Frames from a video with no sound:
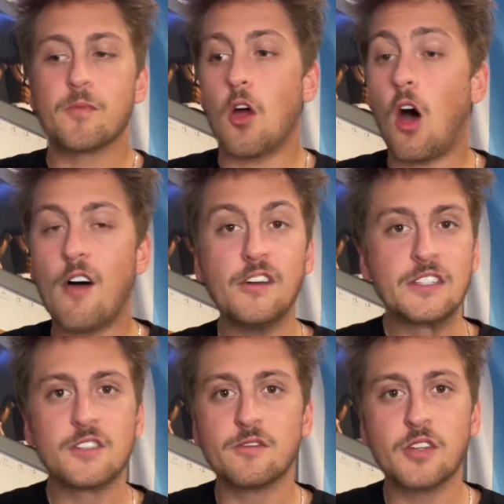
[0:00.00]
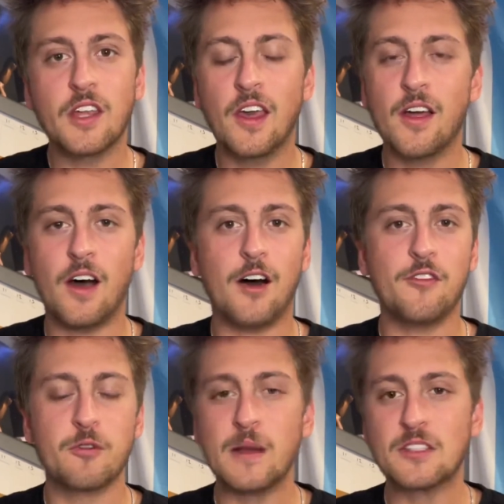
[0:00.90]
offensively.
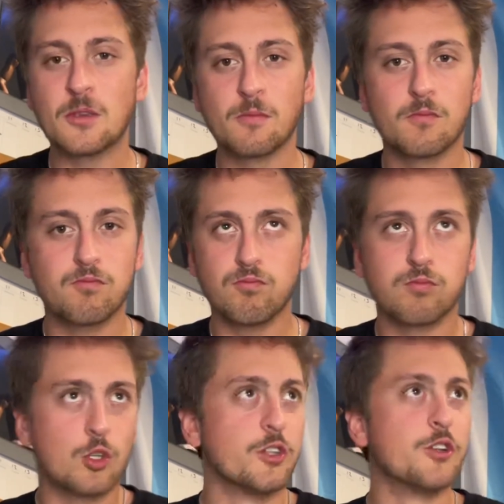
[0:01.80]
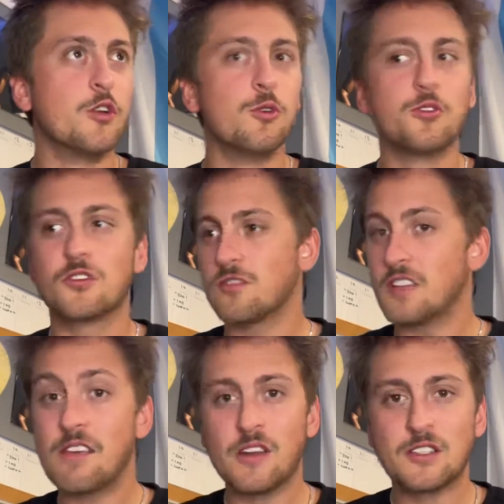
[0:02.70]
There have been some good news.
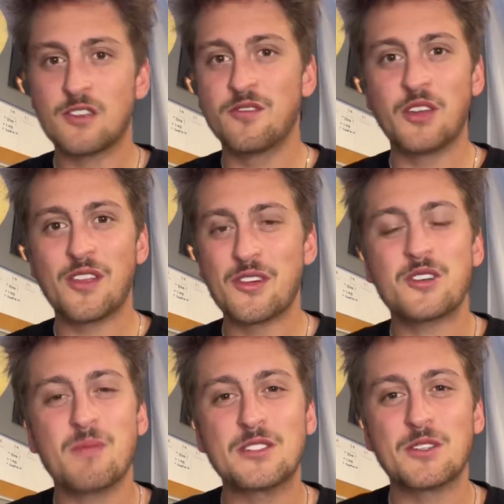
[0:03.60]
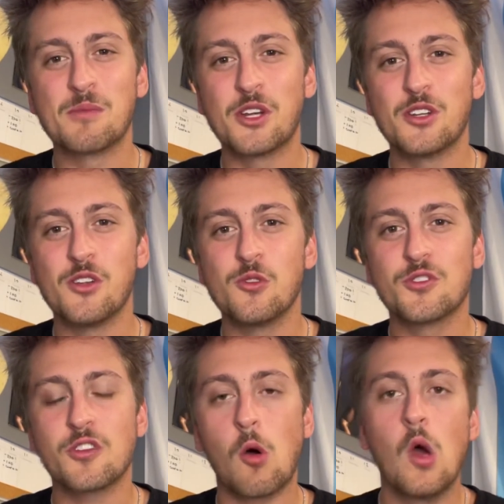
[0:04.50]
Defensively, there's been some good news.
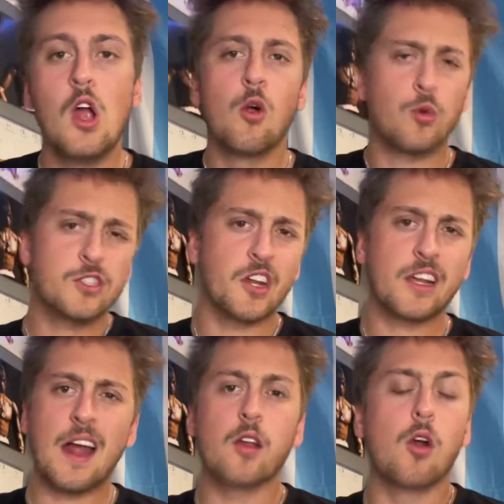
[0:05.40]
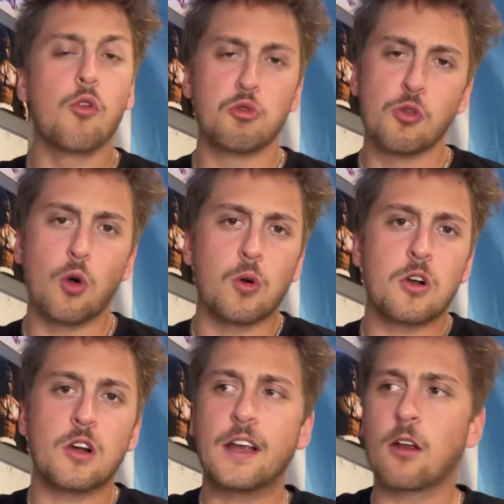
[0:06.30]
So we're just going to kind of go through the
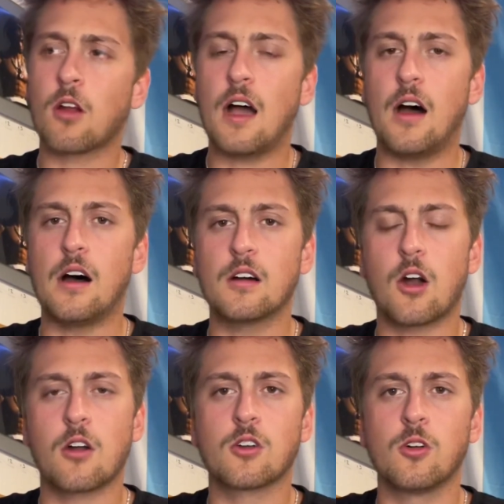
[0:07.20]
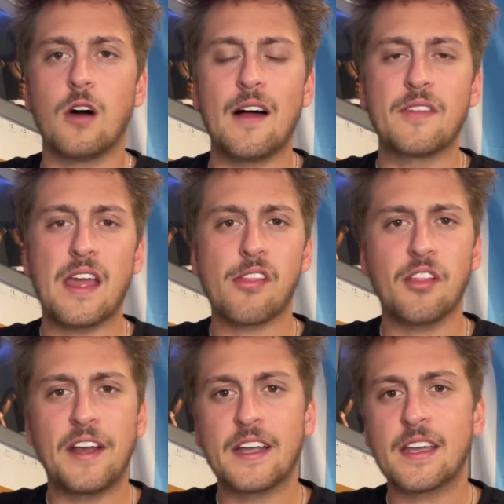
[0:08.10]
order here, article on The
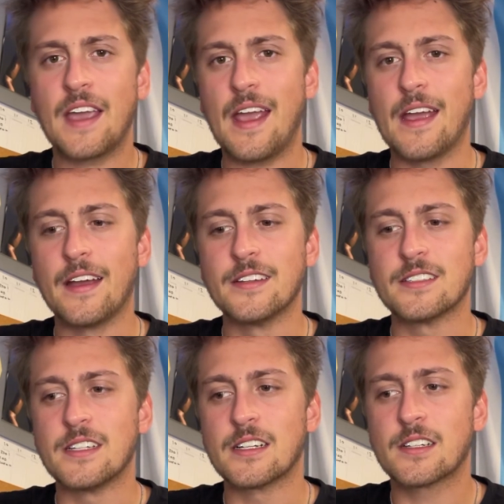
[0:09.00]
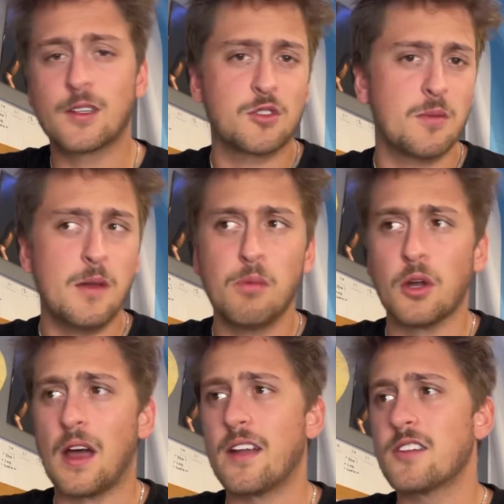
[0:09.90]
Athletic, and give some input
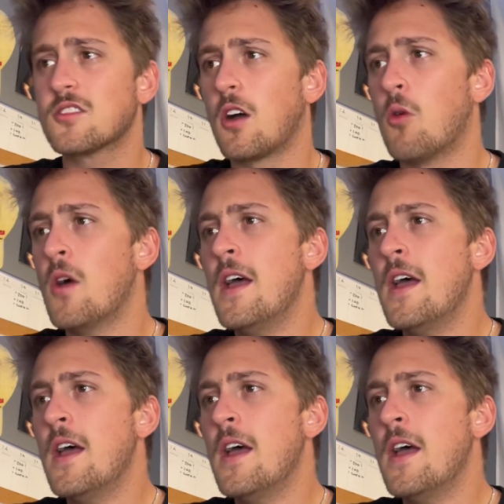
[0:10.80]
on it. So